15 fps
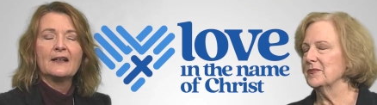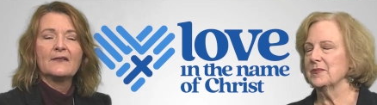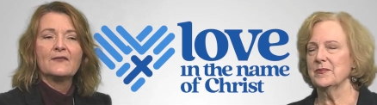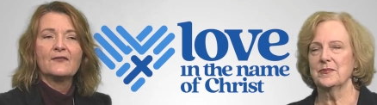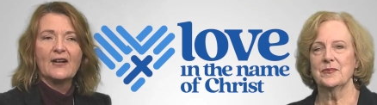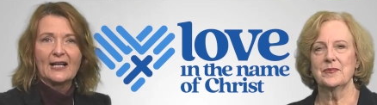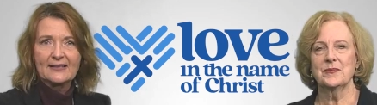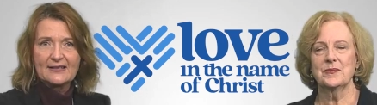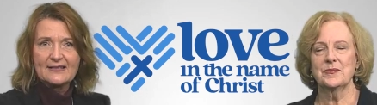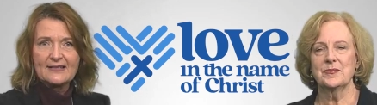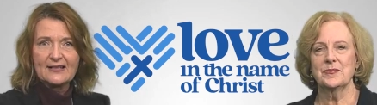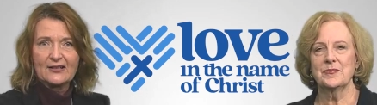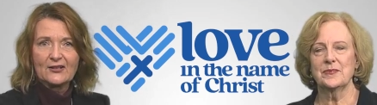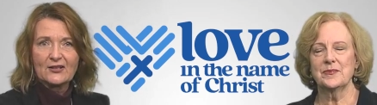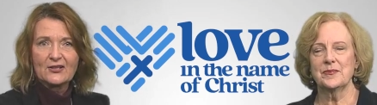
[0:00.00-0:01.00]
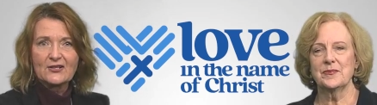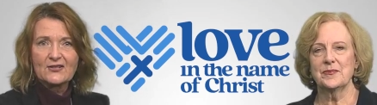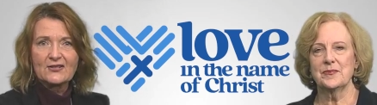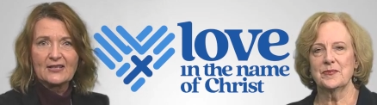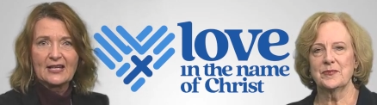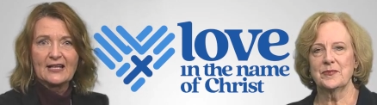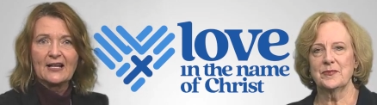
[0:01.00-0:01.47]
Speaker 1: volunteers
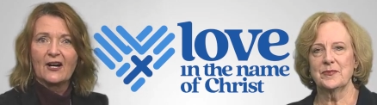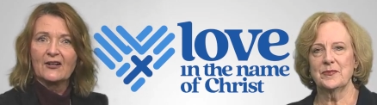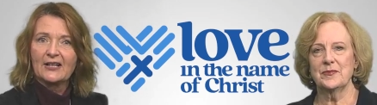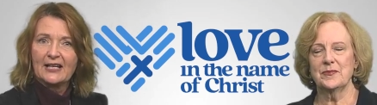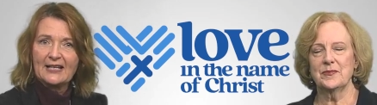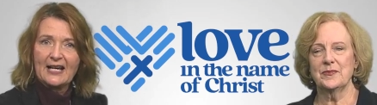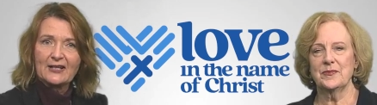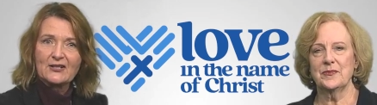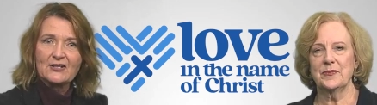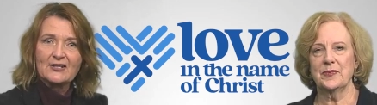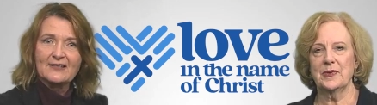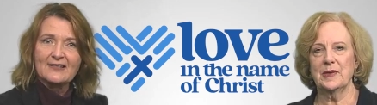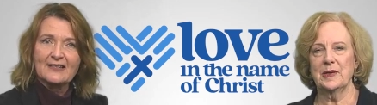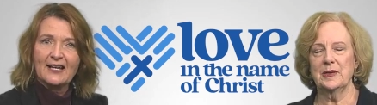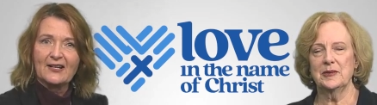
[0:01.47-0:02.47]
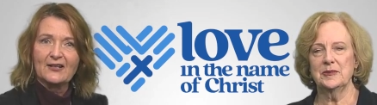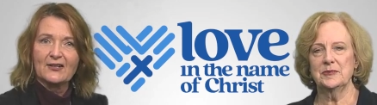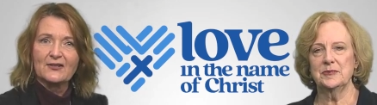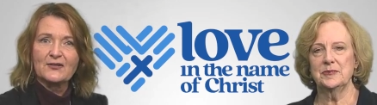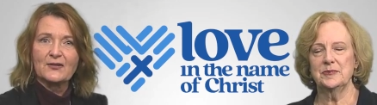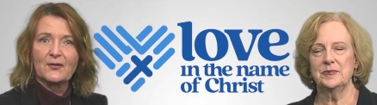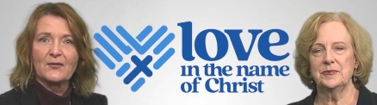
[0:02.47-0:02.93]
in our connection center,
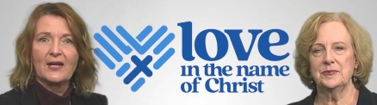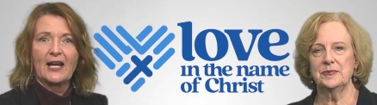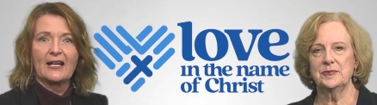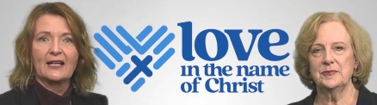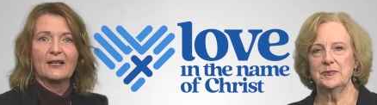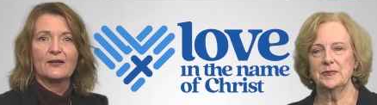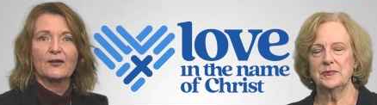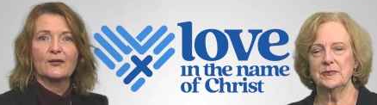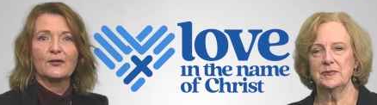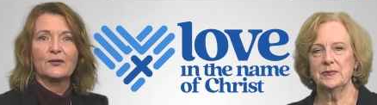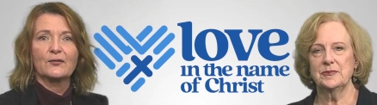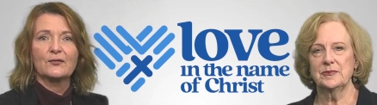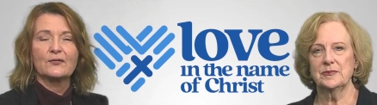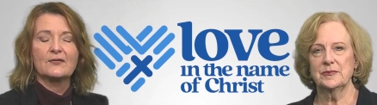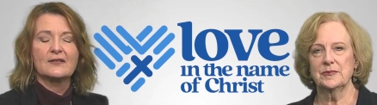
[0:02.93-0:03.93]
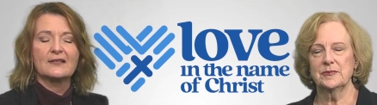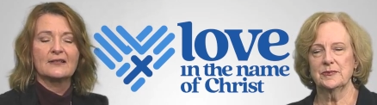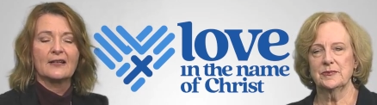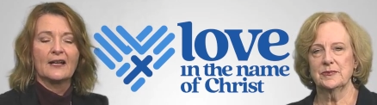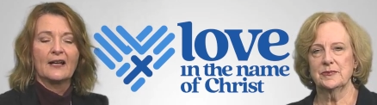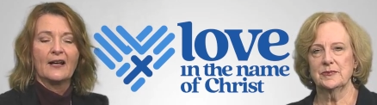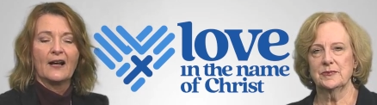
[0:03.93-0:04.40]
so that includes
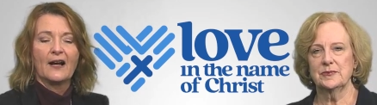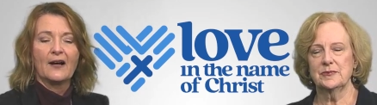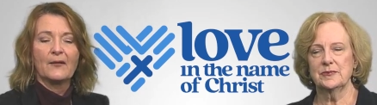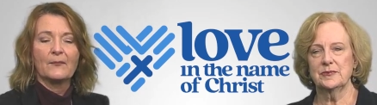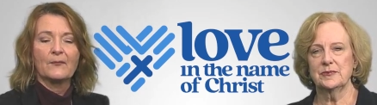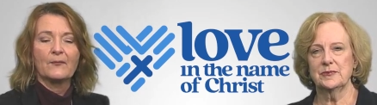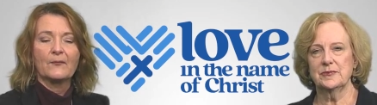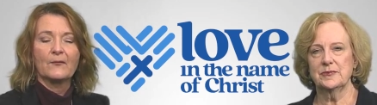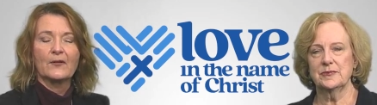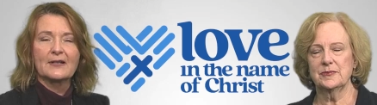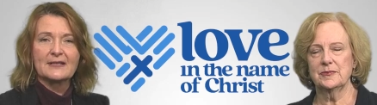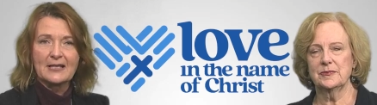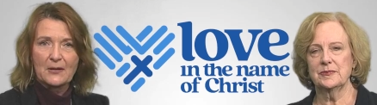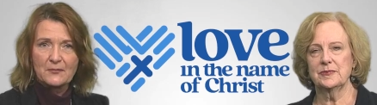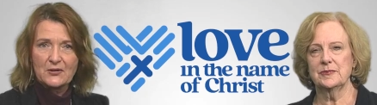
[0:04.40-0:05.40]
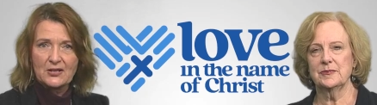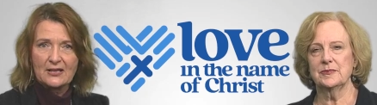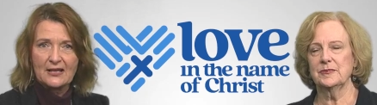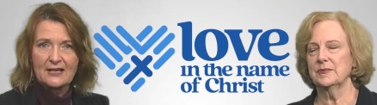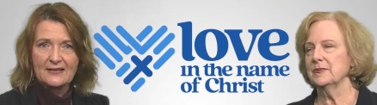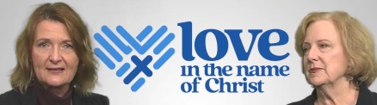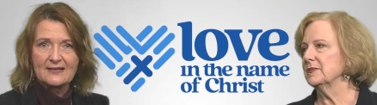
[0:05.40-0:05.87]
um,
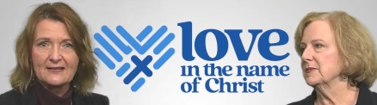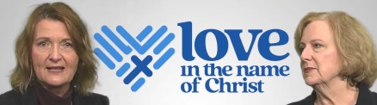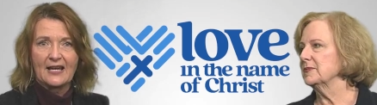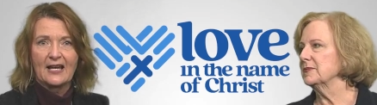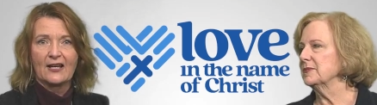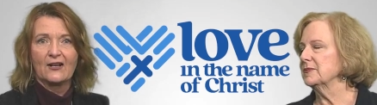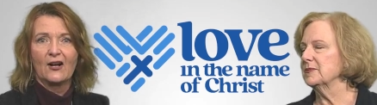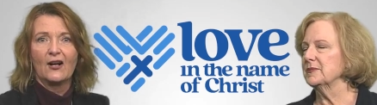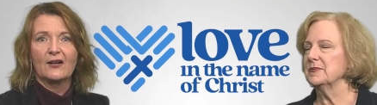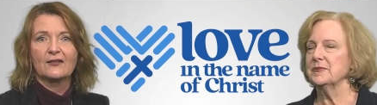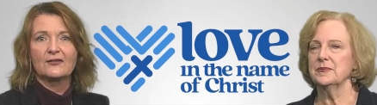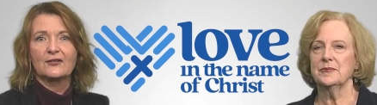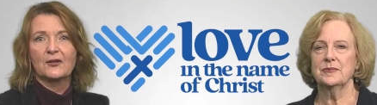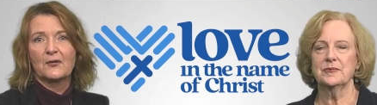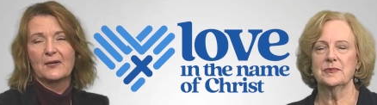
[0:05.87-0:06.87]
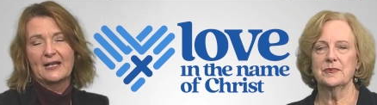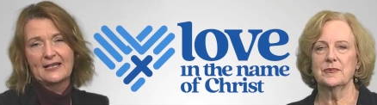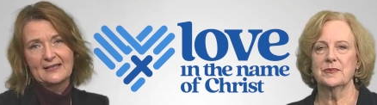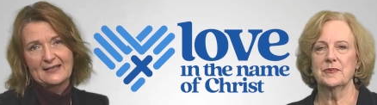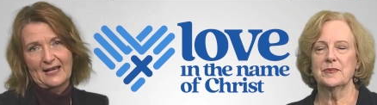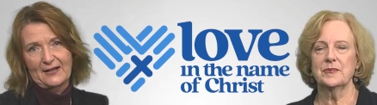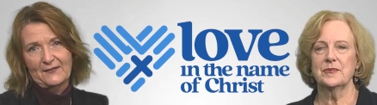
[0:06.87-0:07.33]
receptionists and also
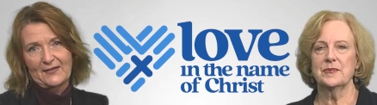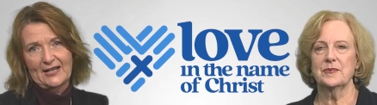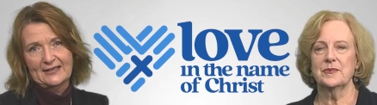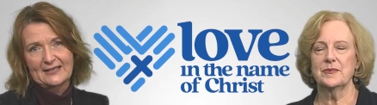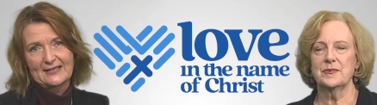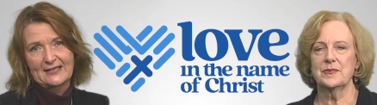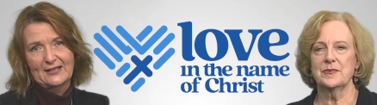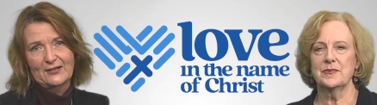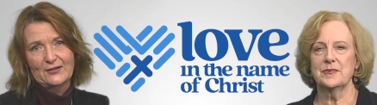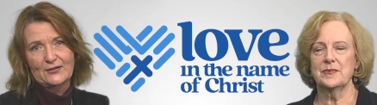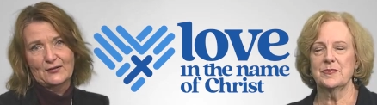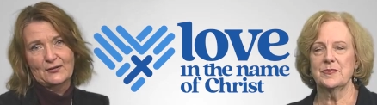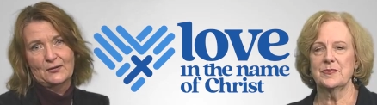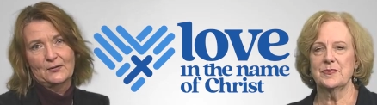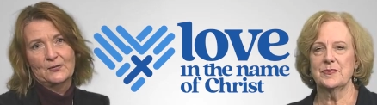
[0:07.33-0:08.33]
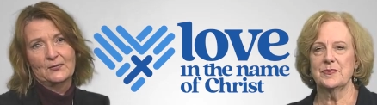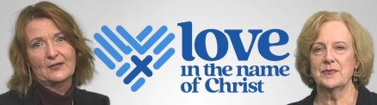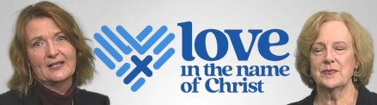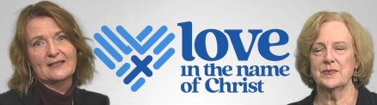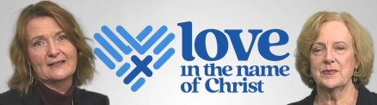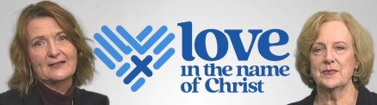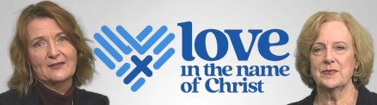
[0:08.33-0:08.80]
intake volunteers who
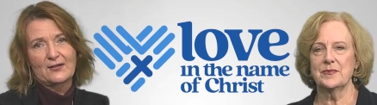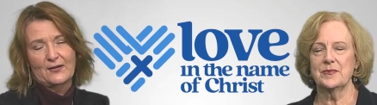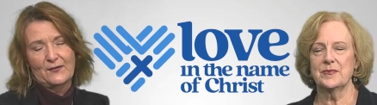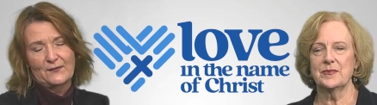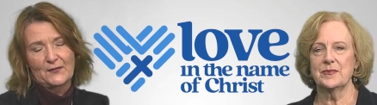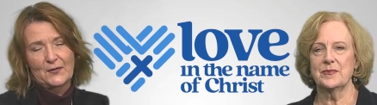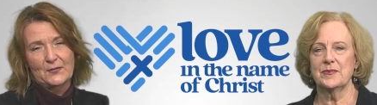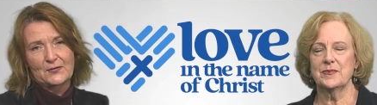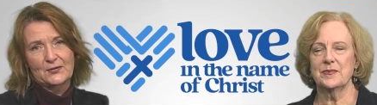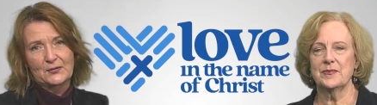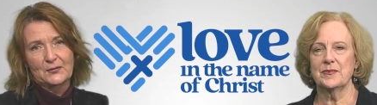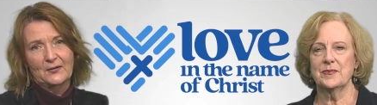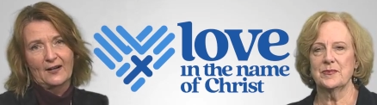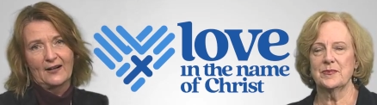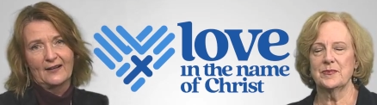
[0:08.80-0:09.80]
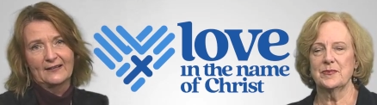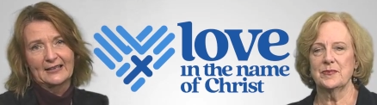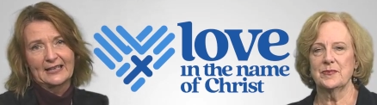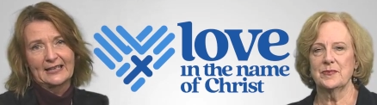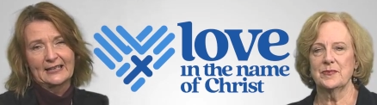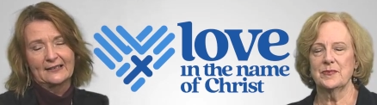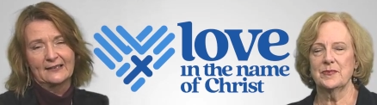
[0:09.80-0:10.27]
listen to the folks who call
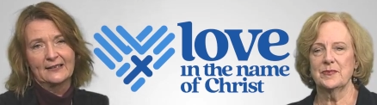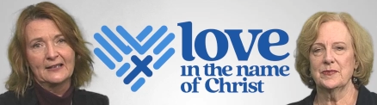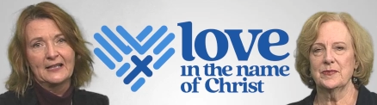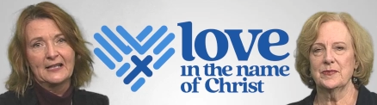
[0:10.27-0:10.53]
in.